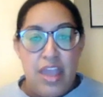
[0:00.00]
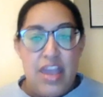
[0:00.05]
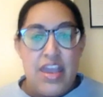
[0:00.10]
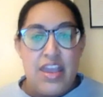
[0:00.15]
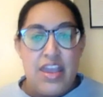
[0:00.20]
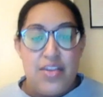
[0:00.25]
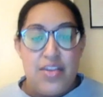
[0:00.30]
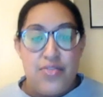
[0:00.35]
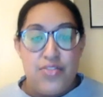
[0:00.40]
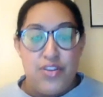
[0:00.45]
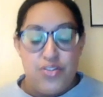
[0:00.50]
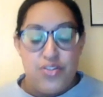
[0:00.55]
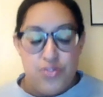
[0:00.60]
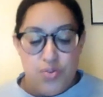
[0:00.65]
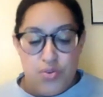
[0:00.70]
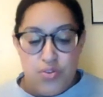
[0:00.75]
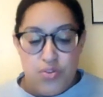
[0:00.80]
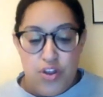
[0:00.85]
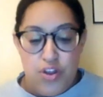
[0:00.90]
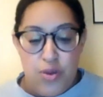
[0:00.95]
It gives us
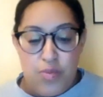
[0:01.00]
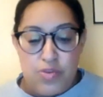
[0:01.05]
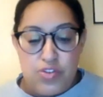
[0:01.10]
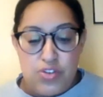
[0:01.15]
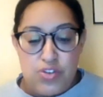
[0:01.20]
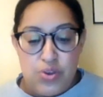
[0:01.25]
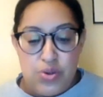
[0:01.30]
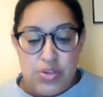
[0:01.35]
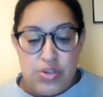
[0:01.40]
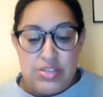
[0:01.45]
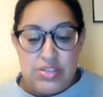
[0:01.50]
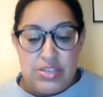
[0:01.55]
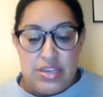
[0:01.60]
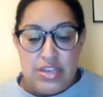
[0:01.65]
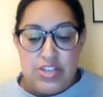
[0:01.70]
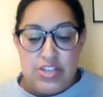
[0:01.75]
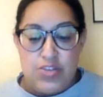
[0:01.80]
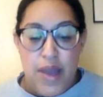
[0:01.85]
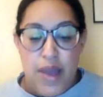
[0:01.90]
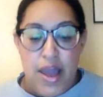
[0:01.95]
all the
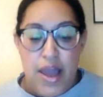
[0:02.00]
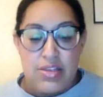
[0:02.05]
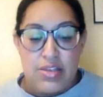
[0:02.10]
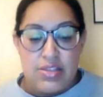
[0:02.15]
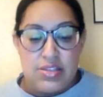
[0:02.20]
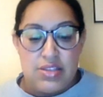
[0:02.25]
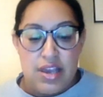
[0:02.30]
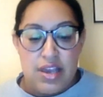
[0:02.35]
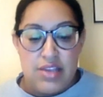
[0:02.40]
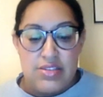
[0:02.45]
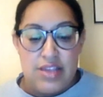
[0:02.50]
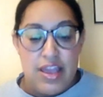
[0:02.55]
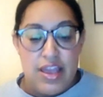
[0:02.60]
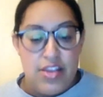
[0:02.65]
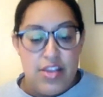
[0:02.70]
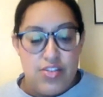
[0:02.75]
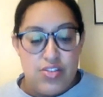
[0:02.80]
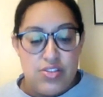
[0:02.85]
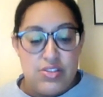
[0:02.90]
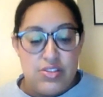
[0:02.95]
opportunity to exercise
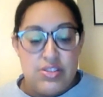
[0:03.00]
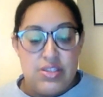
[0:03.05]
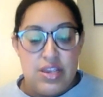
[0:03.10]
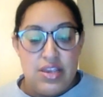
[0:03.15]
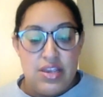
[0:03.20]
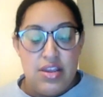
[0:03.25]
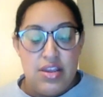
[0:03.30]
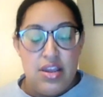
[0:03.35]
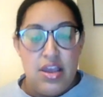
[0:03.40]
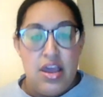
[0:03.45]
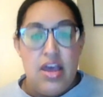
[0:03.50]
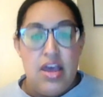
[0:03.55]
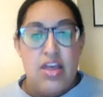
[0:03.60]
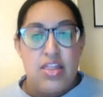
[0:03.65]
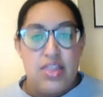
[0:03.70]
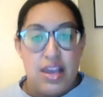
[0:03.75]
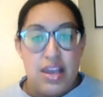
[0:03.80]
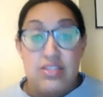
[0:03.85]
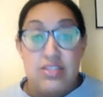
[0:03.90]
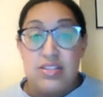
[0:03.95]
agency
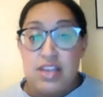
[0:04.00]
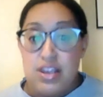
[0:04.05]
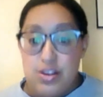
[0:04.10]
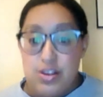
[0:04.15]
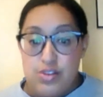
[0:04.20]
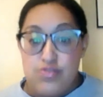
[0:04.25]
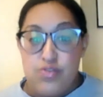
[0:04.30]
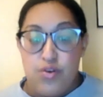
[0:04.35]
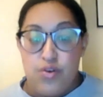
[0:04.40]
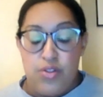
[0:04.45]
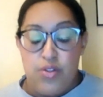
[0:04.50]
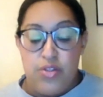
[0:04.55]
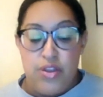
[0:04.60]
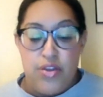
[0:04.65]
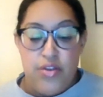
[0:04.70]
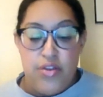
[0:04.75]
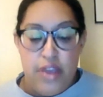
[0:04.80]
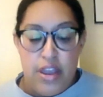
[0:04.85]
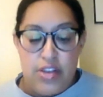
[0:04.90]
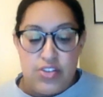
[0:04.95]
thanks to his role in the
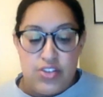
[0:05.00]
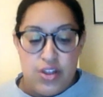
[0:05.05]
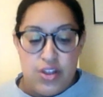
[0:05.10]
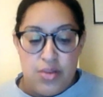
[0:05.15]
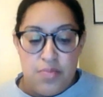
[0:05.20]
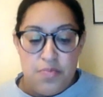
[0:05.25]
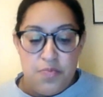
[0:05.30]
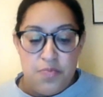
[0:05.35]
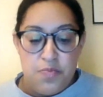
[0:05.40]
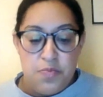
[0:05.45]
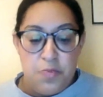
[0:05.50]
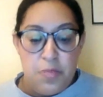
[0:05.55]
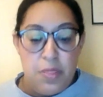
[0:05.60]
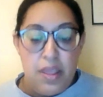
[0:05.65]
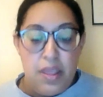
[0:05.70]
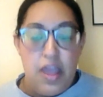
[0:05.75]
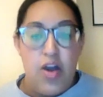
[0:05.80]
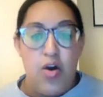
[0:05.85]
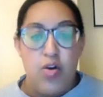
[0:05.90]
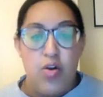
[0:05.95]
creation
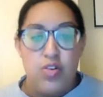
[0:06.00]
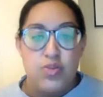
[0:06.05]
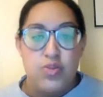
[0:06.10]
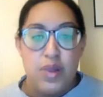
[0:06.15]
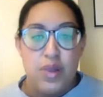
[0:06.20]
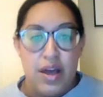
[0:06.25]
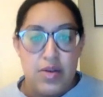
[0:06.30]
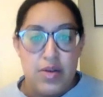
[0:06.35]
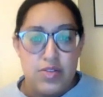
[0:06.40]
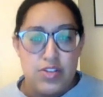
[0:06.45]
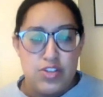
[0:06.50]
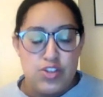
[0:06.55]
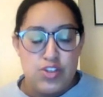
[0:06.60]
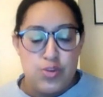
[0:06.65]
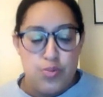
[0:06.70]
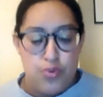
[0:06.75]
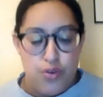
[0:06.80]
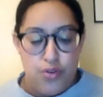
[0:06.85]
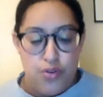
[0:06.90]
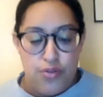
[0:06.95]
it also allows us
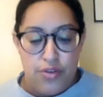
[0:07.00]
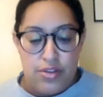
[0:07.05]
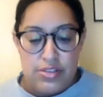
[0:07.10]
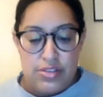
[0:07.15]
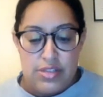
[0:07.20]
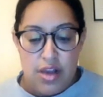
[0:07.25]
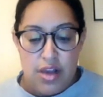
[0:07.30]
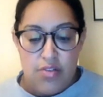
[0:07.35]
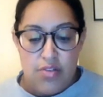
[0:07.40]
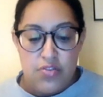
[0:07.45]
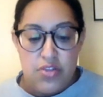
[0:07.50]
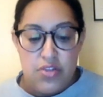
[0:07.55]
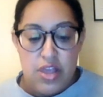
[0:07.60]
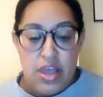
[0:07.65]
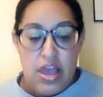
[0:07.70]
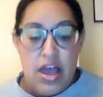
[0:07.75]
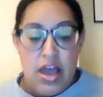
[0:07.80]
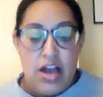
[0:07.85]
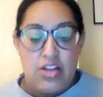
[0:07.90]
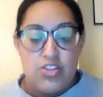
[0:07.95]
to prove ourselves
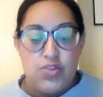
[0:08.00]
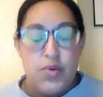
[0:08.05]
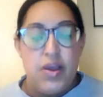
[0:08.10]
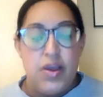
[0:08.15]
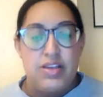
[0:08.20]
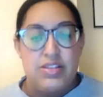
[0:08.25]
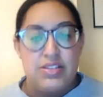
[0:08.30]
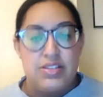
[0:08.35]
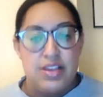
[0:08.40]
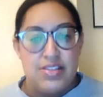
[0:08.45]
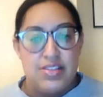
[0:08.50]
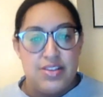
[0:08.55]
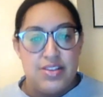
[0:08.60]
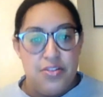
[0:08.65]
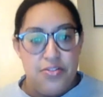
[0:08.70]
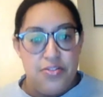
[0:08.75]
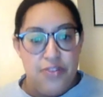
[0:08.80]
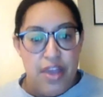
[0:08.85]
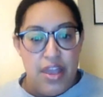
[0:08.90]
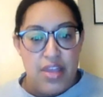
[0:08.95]
and to exercise
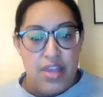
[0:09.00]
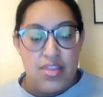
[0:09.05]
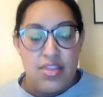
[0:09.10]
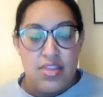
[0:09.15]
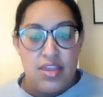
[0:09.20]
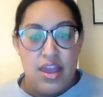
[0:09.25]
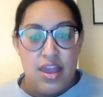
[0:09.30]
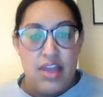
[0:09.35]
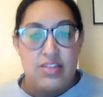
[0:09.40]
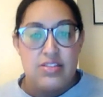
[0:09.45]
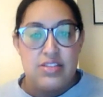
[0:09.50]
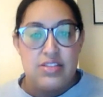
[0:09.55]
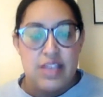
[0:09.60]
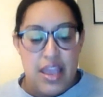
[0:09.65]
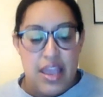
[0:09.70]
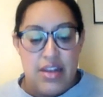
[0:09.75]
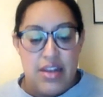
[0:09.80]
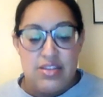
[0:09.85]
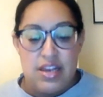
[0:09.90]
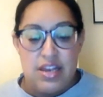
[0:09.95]
our faith and to
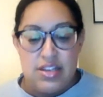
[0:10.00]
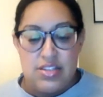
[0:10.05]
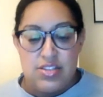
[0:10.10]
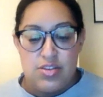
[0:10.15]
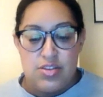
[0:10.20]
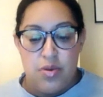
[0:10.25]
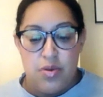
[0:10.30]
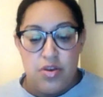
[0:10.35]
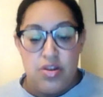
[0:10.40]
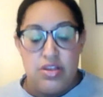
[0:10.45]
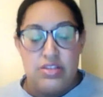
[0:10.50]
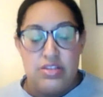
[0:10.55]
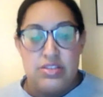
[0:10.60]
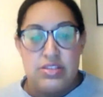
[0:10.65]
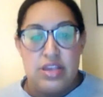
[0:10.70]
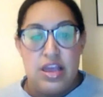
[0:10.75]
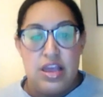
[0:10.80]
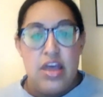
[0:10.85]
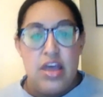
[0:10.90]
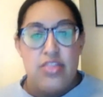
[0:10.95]
gain
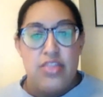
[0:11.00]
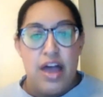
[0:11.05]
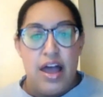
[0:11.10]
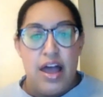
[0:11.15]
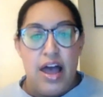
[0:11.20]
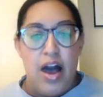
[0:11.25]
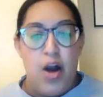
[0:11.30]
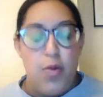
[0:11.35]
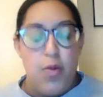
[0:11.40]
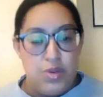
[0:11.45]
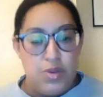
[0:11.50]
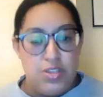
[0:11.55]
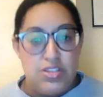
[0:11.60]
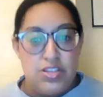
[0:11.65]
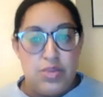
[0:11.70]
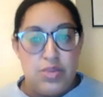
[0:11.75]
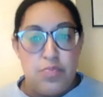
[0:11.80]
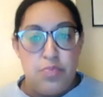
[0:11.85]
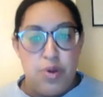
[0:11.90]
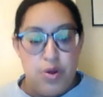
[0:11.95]
testimonies that help us
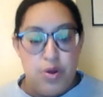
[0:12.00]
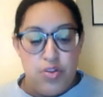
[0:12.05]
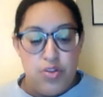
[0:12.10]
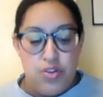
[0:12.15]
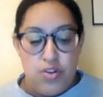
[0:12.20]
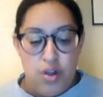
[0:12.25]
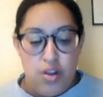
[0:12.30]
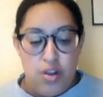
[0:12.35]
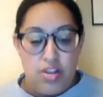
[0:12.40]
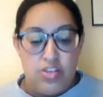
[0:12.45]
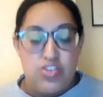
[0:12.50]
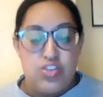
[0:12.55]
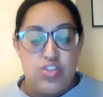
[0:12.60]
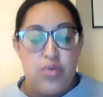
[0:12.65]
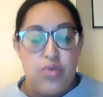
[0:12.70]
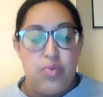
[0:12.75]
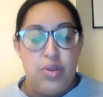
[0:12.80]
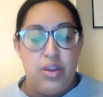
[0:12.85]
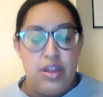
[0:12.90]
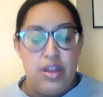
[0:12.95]
to build the knowledge
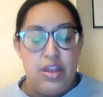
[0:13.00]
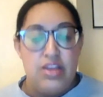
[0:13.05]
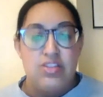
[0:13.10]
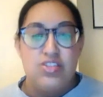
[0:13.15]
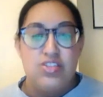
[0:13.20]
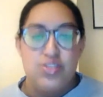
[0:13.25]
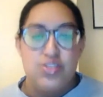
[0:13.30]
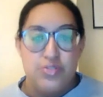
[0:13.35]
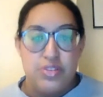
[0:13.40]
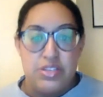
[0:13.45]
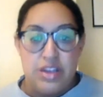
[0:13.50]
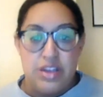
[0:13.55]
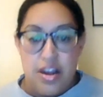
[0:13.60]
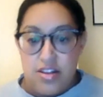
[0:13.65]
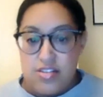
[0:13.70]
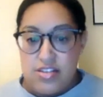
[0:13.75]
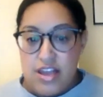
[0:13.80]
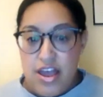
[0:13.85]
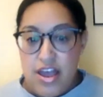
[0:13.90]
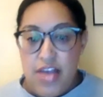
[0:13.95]
that we need to
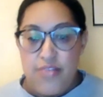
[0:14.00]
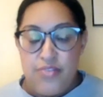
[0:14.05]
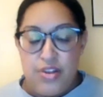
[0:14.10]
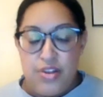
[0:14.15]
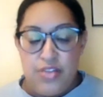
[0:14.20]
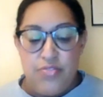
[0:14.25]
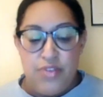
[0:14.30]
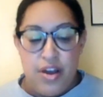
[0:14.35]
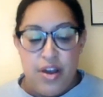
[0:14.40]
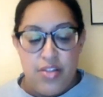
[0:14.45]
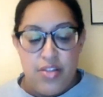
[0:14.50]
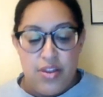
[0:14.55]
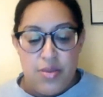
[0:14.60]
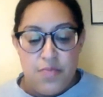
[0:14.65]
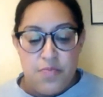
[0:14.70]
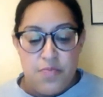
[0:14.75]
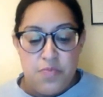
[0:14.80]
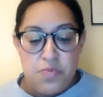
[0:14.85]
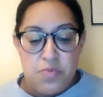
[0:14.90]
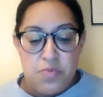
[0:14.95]
return to our Heavenly Father.